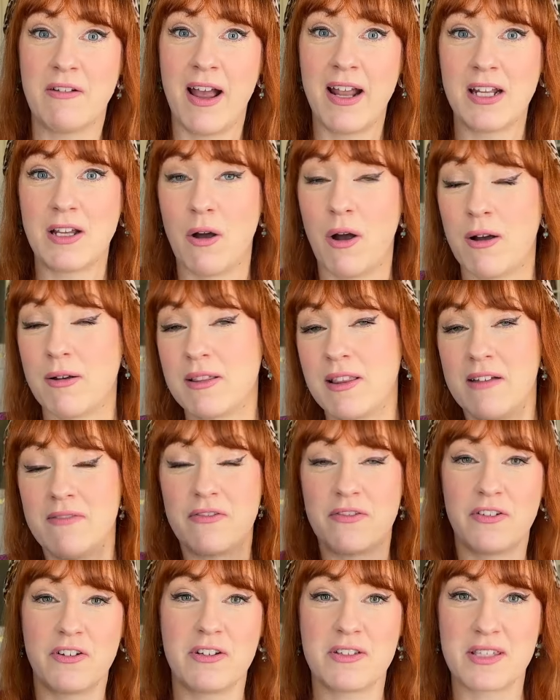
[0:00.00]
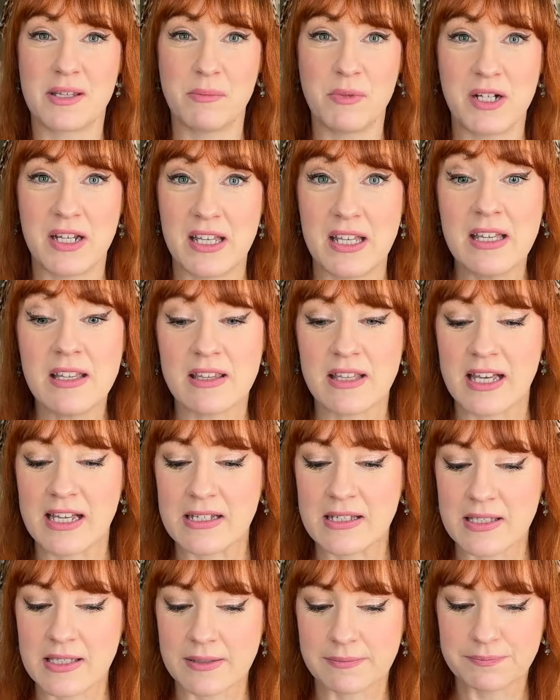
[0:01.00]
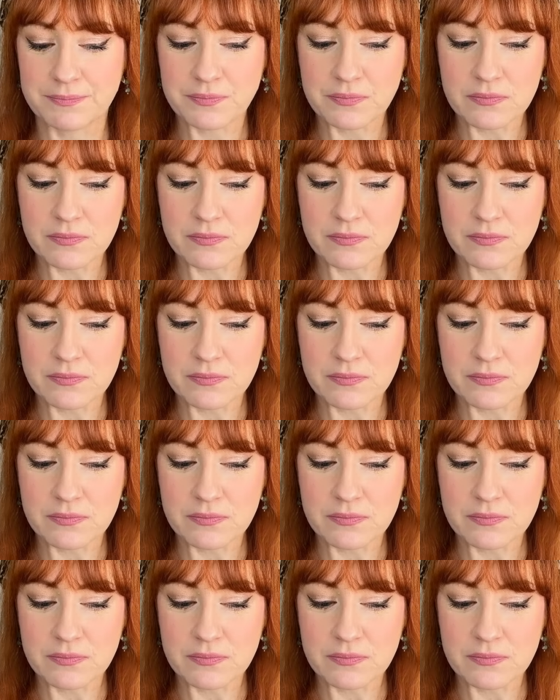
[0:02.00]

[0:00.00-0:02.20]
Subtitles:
radio. I'd love for someone to hear this.